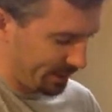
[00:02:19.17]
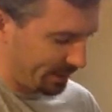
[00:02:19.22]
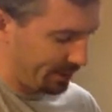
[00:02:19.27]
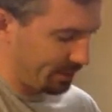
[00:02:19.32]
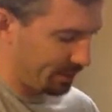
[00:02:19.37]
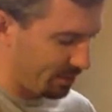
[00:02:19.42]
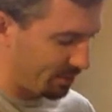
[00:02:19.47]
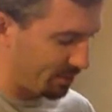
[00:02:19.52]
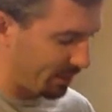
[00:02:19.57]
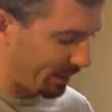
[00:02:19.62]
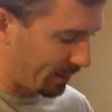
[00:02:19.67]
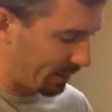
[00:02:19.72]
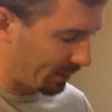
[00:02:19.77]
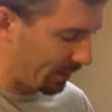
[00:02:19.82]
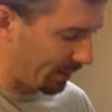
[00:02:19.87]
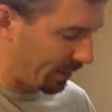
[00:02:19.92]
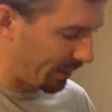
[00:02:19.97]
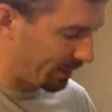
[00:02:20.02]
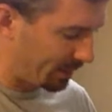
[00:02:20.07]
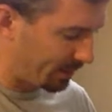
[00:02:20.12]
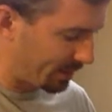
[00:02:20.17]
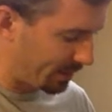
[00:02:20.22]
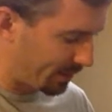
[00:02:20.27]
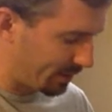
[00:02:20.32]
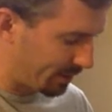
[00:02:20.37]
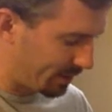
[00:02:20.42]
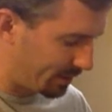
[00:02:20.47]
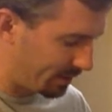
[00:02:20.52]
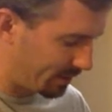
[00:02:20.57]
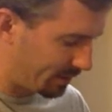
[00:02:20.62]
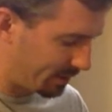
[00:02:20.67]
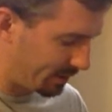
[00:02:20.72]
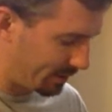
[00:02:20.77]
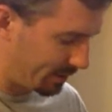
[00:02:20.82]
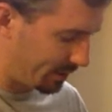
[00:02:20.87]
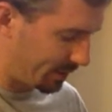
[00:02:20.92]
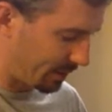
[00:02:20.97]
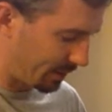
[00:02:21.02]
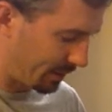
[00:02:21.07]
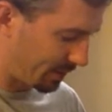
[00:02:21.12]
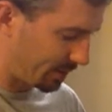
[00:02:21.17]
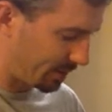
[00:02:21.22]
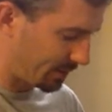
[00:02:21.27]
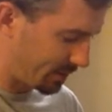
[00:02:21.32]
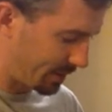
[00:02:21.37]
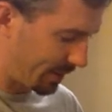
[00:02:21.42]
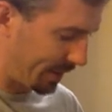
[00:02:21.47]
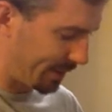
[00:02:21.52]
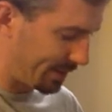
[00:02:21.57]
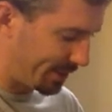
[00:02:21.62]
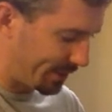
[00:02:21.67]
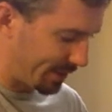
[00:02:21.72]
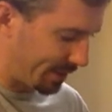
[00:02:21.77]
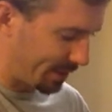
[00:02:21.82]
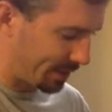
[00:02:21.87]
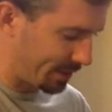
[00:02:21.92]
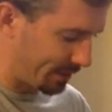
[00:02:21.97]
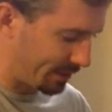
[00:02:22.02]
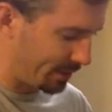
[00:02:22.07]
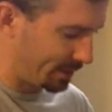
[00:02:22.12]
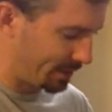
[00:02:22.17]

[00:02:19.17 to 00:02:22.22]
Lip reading: to make it a little healthier, a little tastier.